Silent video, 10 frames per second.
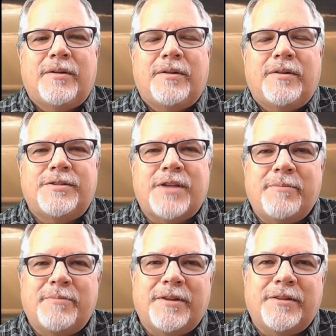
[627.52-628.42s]
same
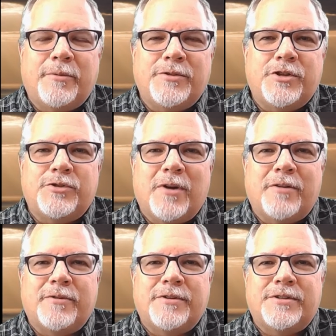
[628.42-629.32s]
thing that was just
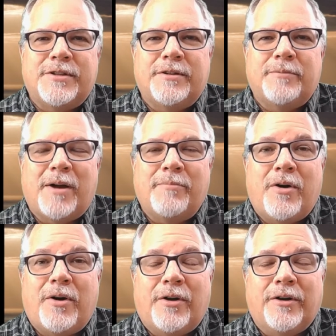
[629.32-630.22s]
referenced by
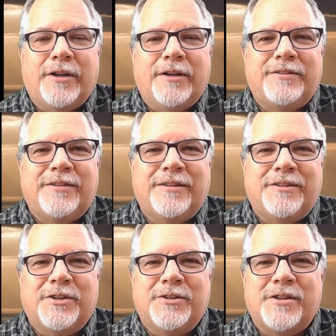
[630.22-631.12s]
Paul to the
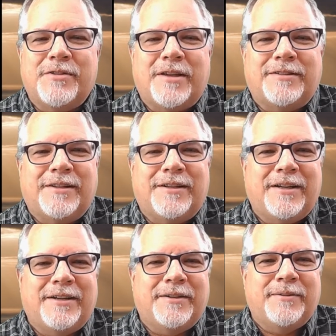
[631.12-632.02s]
church in
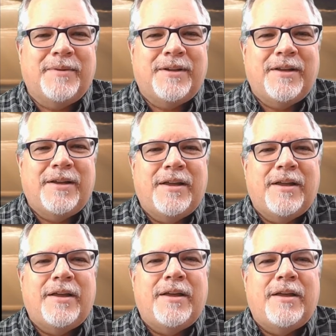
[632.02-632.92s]
Thessalonica.
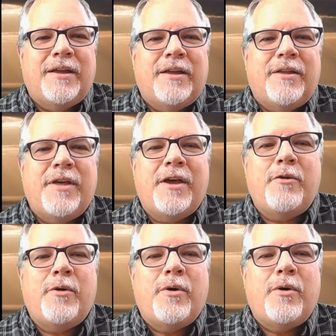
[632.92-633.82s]

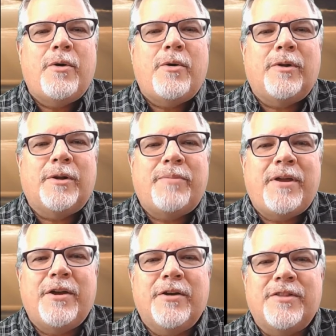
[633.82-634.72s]
Then will
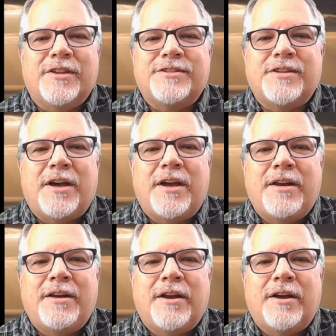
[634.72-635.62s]
appear the
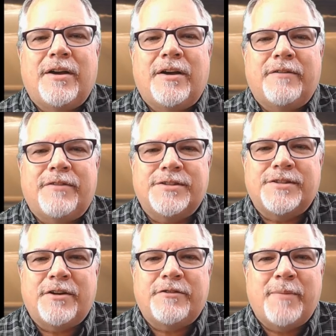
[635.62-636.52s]
sign of the
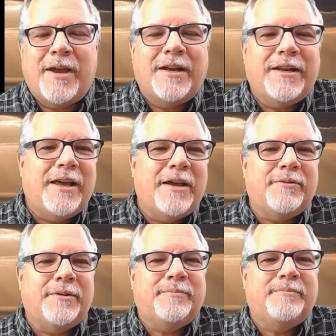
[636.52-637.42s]
Son of Man in heaven.